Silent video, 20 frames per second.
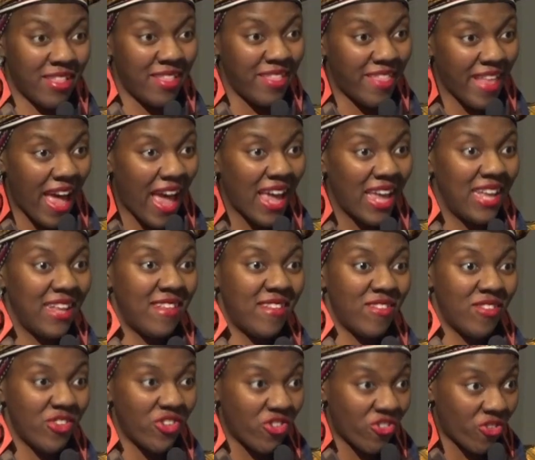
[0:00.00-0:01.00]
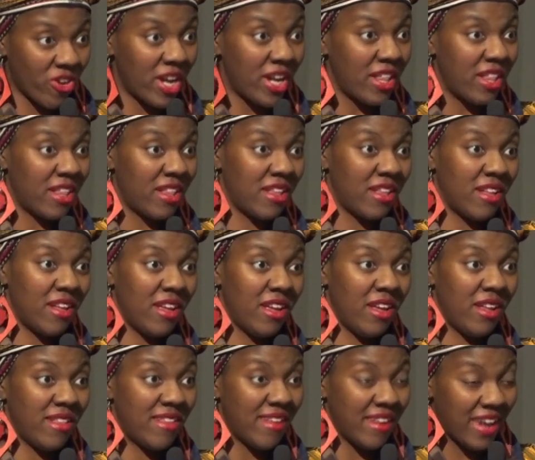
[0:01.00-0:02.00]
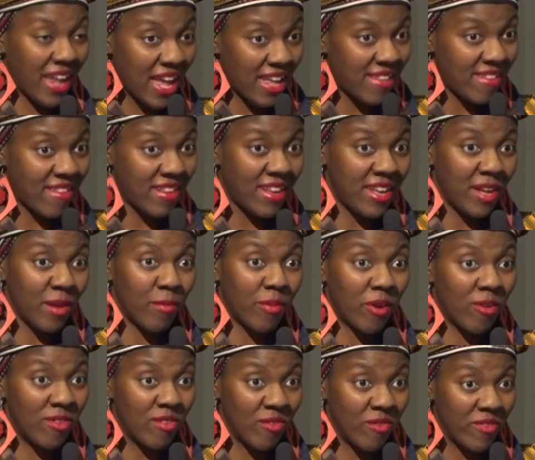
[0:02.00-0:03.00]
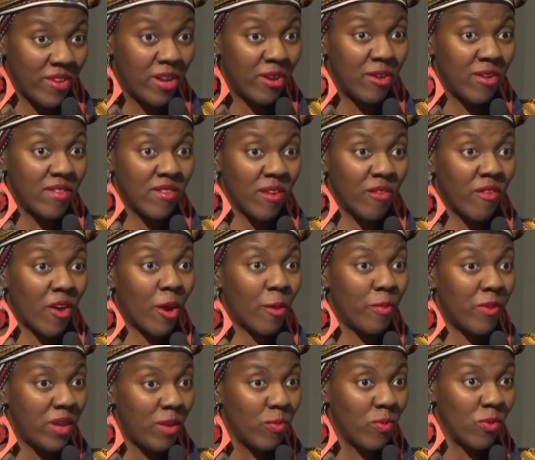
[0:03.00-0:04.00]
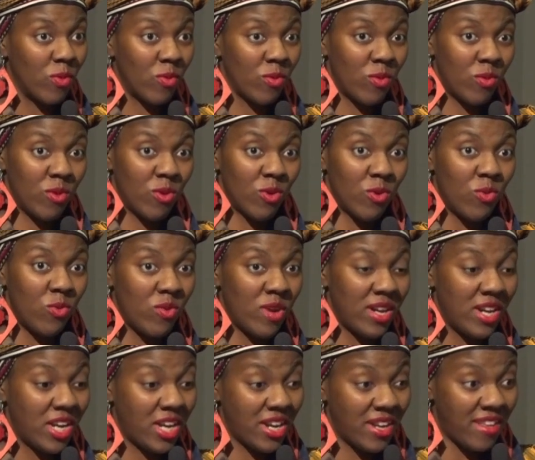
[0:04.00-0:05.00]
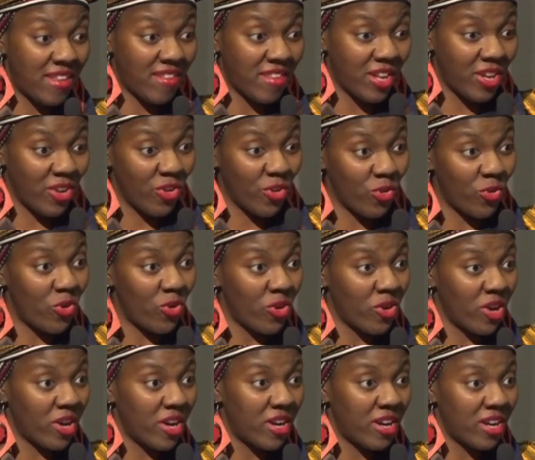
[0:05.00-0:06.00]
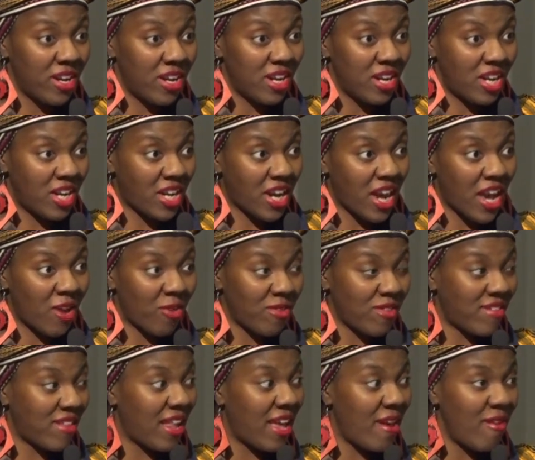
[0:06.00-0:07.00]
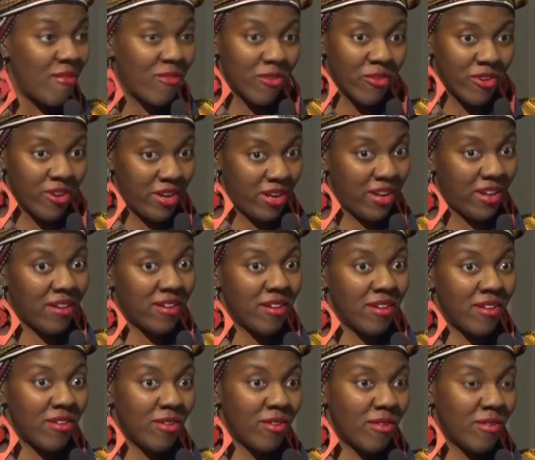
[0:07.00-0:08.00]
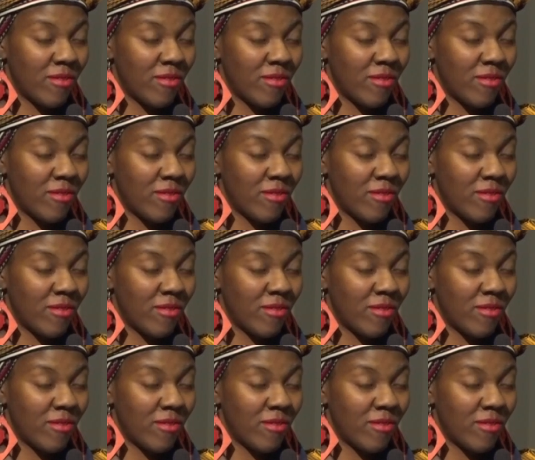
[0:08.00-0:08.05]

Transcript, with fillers: That is the strength and tenacity and perseverance of our people mm -hmm. who had just endured chattel slavery. Mm -hmm.